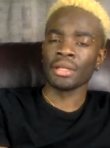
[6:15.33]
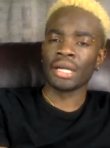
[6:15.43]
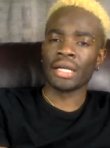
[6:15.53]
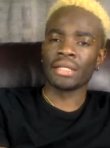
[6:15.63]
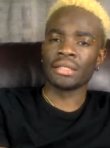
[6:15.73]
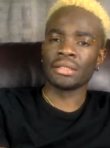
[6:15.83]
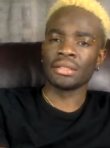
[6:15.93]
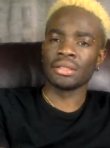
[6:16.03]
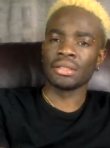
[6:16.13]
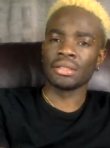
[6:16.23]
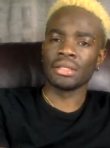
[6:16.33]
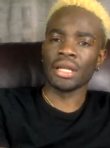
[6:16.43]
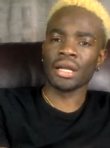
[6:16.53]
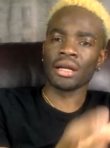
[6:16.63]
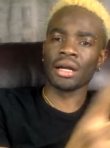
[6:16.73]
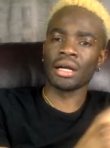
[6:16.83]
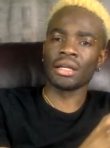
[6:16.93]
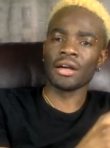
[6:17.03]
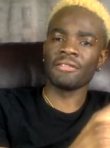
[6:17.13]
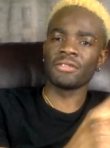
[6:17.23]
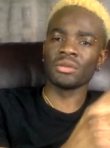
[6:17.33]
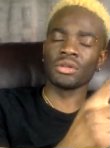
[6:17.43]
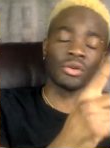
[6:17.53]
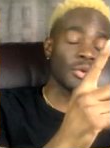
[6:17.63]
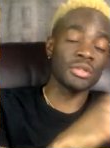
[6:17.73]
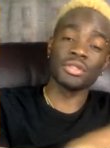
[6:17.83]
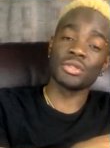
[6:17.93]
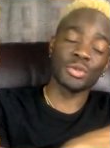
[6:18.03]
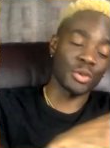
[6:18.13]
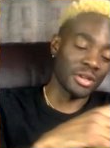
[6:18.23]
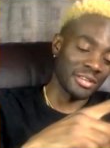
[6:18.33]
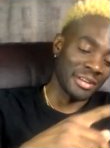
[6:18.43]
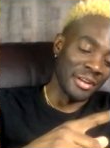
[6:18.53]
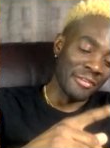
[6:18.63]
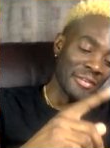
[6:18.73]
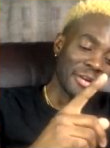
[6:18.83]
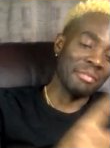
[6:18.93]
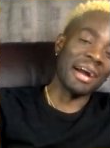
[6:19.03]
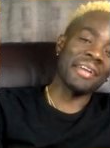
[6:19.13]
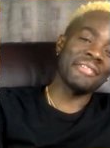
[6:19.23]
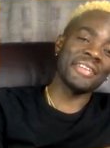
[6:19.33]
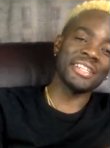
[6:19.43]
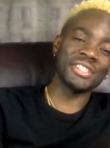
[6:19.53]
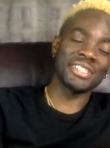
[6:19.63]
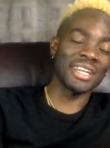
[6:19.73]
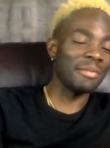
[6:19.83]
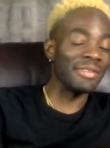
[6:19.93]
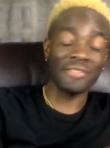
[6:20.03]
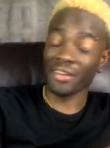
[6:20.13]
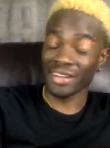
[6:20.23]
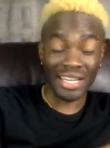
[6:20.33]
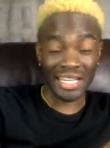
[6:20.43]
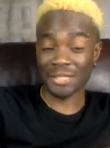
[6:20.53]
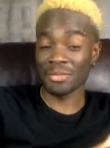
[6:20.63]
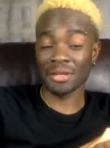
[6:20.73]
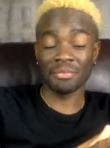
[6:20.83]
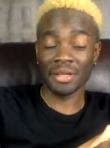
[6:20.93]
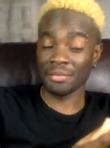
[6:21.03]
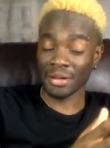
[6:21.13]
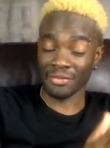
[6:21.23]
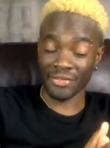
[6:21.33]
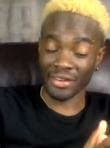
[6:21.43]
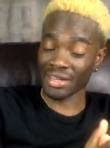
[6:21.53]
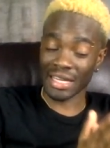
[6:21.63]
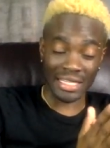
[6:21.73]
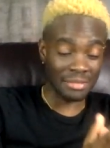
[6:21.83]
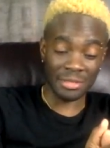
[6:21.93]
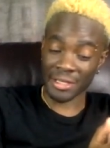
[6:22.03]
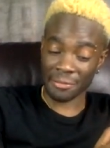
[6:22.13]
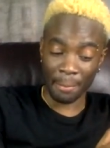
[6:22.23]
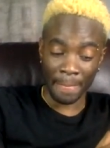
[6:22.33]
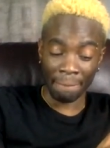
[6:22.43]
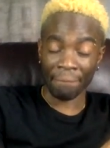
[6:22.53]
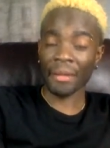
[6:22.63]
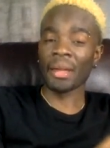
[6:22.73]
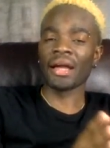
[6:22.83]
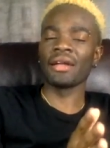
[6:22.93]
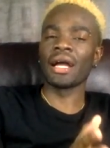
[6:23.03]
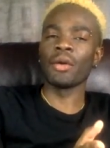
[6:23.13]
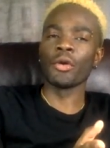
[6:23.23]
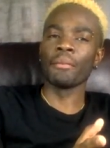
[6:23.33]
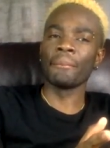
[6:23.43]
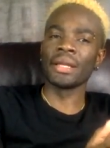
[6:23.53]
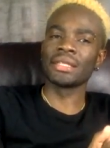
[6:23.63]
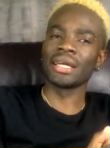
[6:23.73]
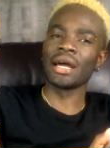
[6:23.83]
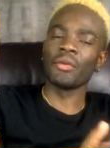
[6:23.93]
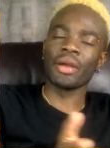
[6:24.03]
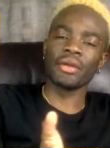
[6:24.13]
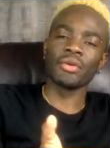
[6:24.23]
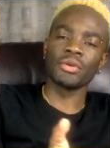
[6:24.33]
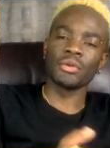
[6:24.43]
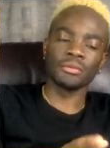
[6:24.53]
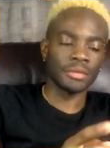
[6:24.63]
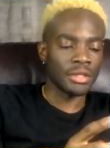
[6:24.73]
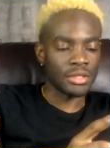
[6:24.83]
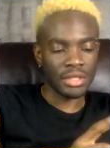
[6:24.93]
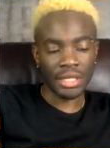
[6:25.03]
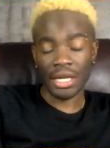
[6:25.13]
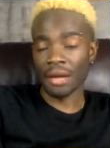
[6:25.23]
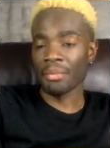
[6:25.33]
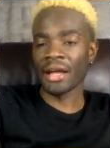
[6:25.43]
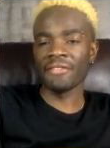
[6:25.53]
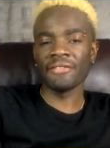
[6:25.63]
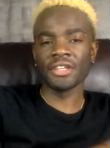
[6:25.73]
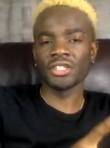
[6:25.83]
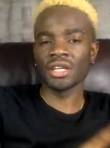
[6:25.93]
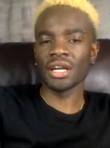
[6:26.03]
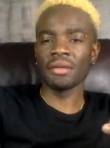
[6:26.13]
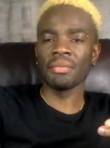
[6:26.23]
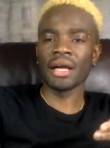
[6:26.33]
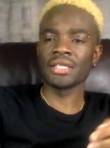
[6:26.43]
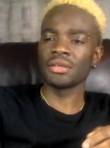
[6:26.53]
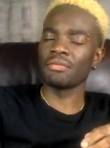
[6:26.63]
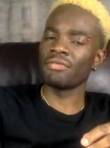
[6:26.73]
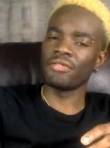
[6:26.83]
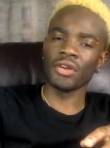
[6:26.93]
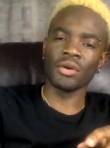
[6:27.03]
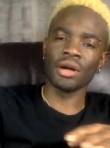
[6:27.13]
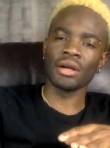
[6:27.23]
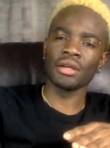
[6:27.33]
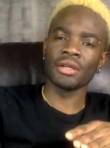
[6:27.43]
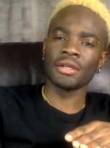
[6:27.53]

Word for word: And they're gone off to the grocery store to go buy fish. Yeah, my very last minute people. I'm very last minute. I, I work better that way. I don't know. So then go and buy fish, then go and buy some flour,